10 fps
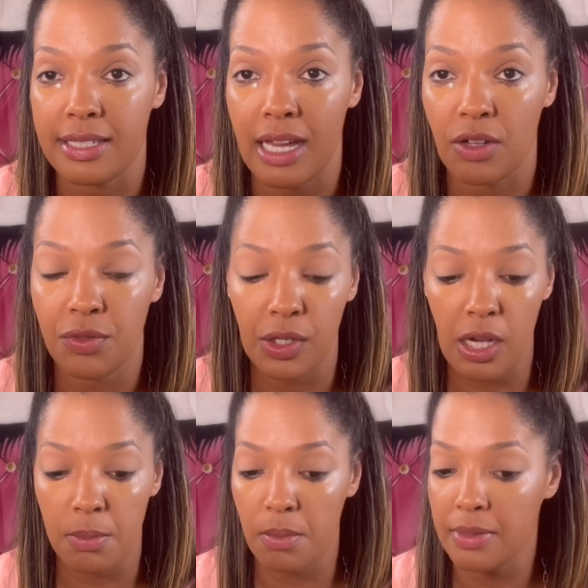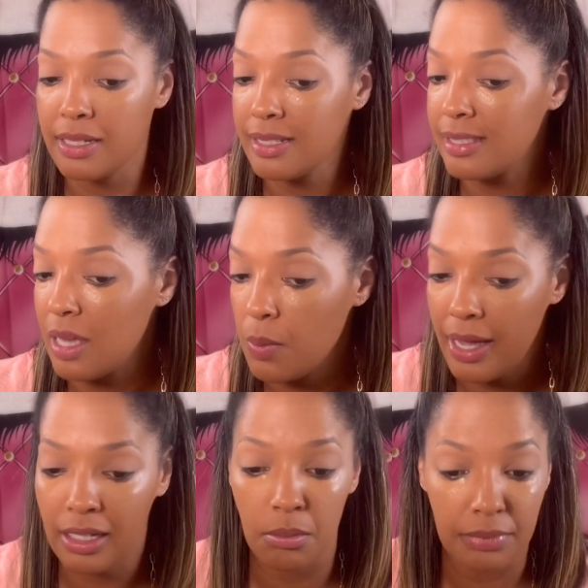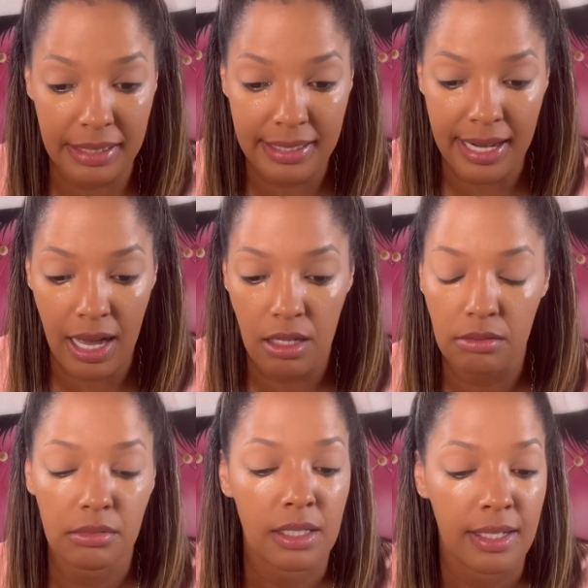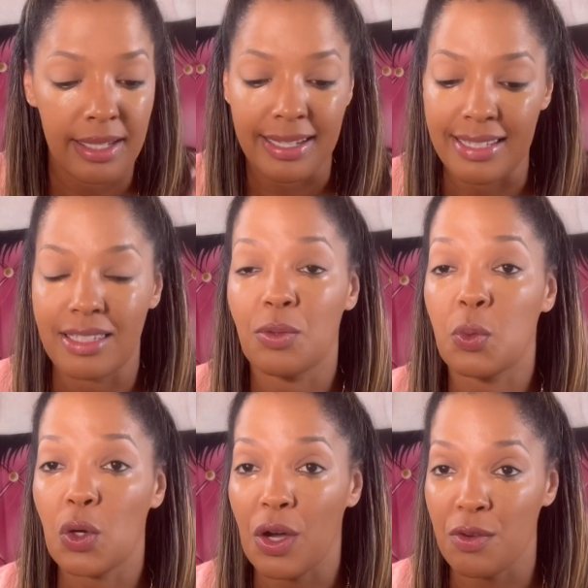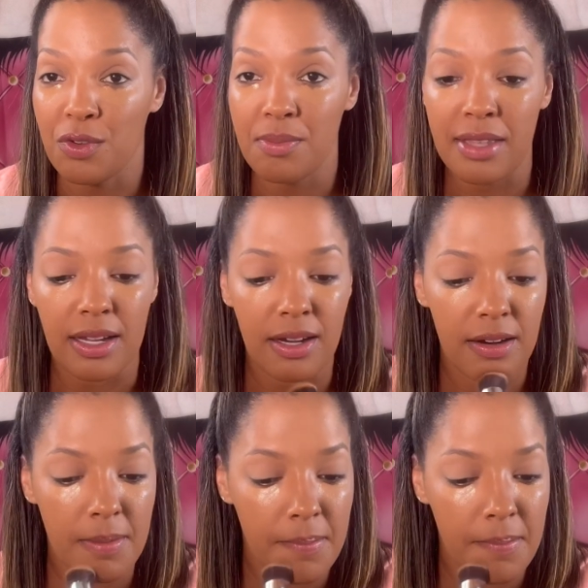down for a couple minutes, that way I can blend it out, and then we'll go from there.